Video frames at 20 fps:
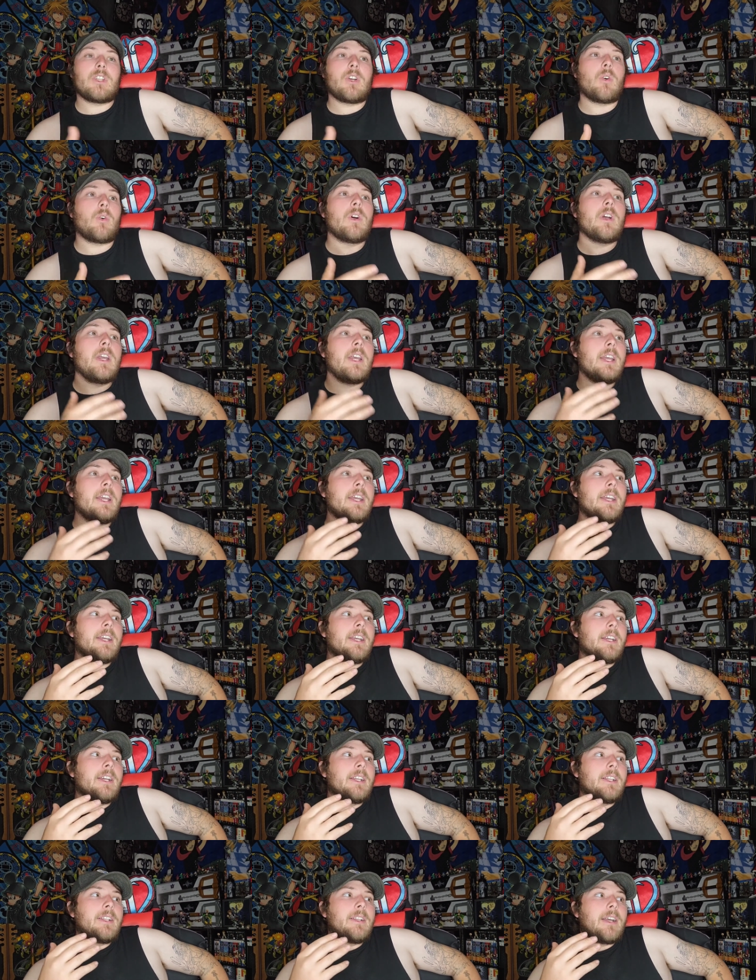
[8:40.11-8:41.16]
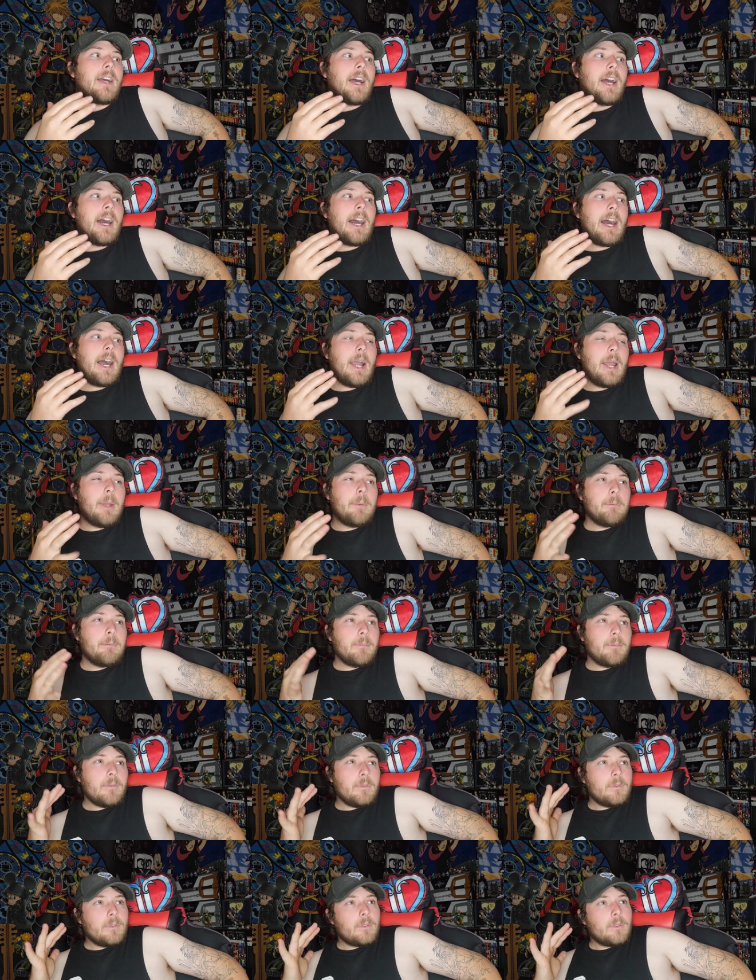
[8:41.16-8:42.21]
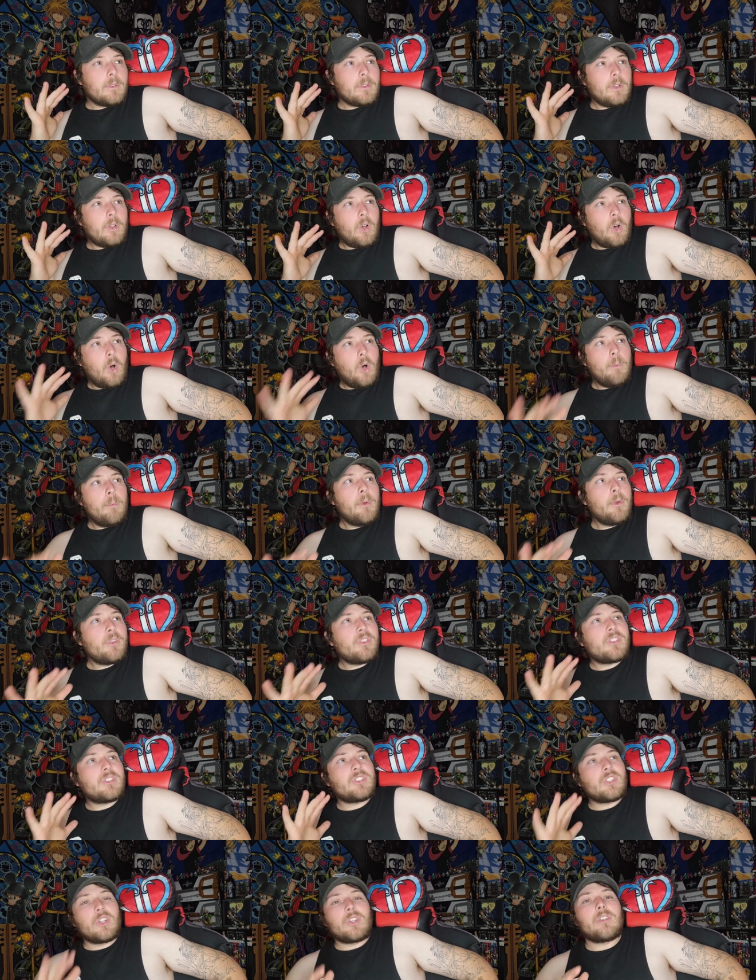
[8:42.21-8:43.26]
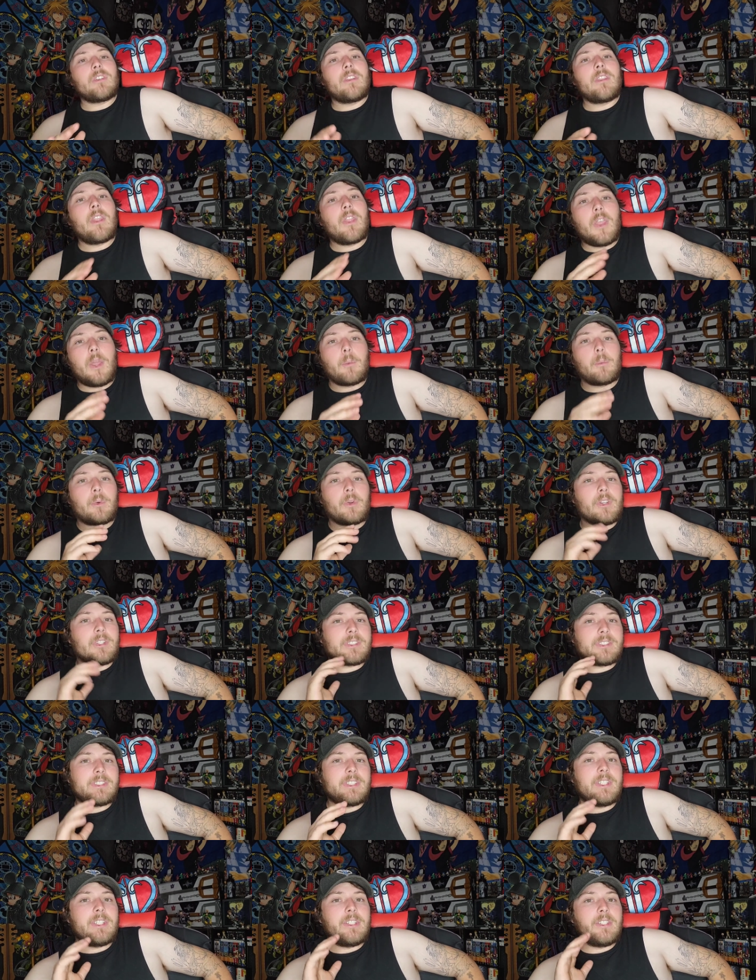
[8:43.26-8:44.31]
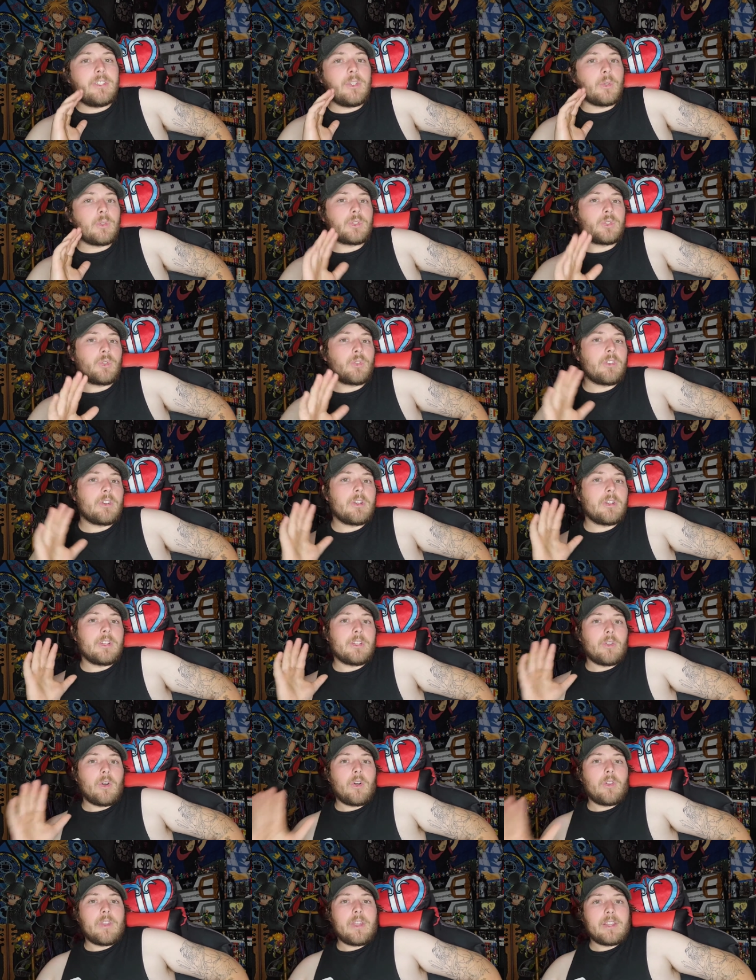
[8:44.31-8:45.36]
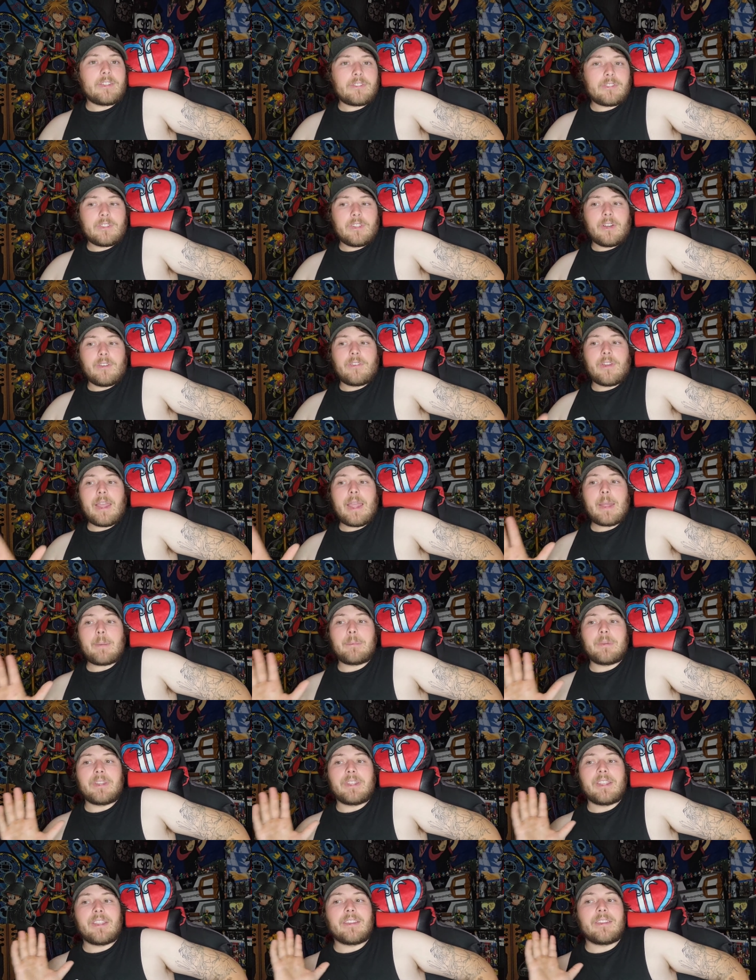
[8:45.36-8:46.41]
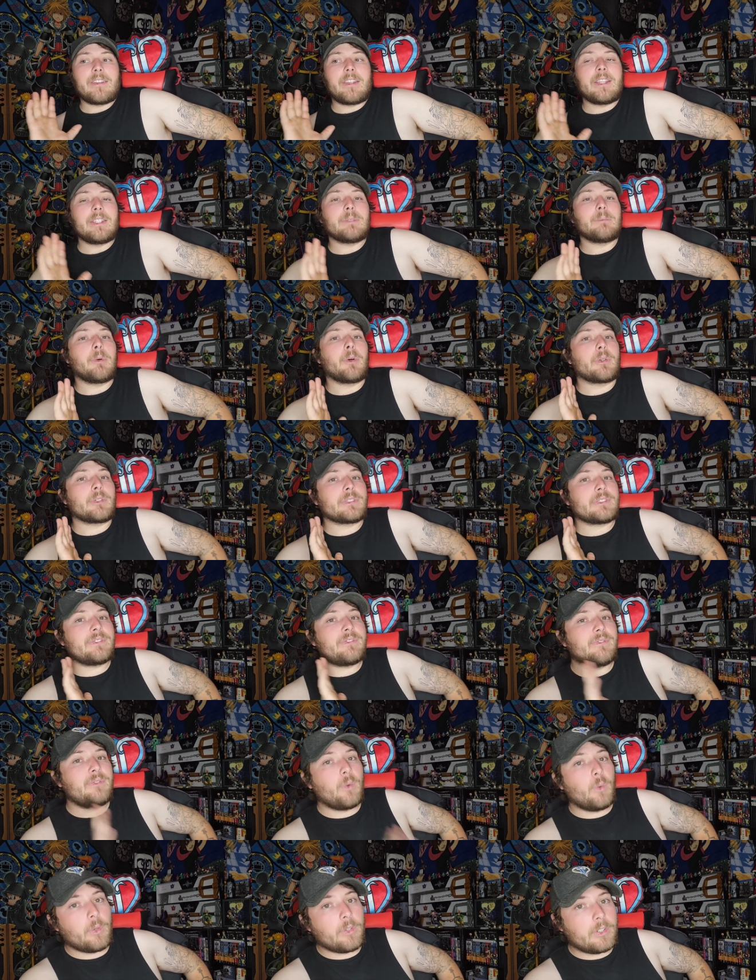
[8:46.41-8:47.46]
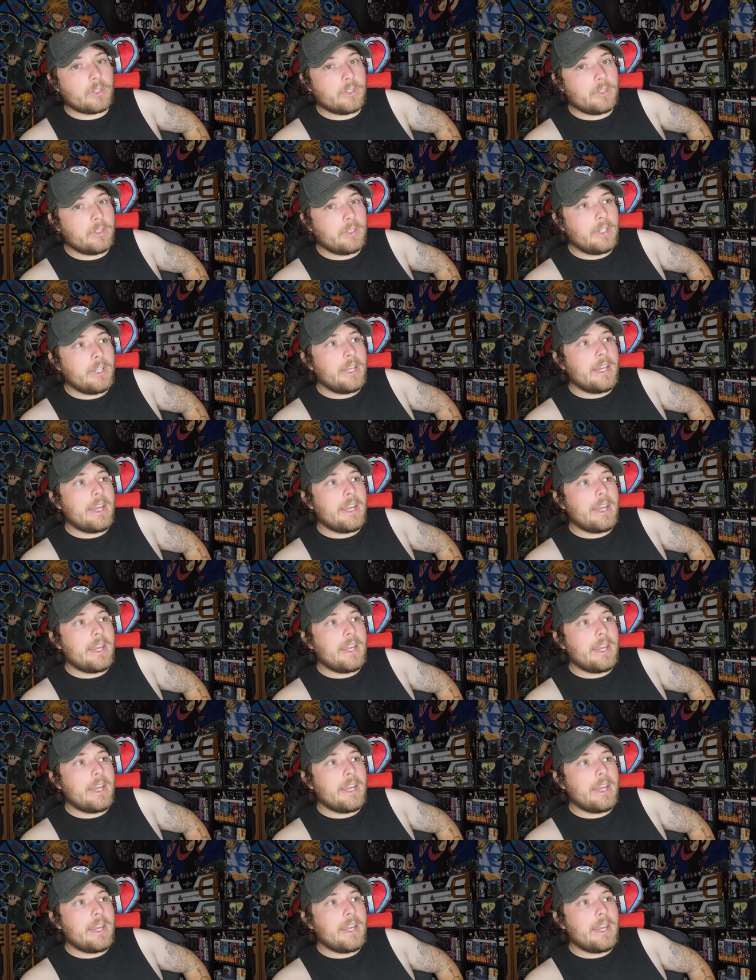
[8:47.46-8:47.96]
So I'm almost certain that we're going to see Yozora and all that stuff happening in Kingdom Hearts 4.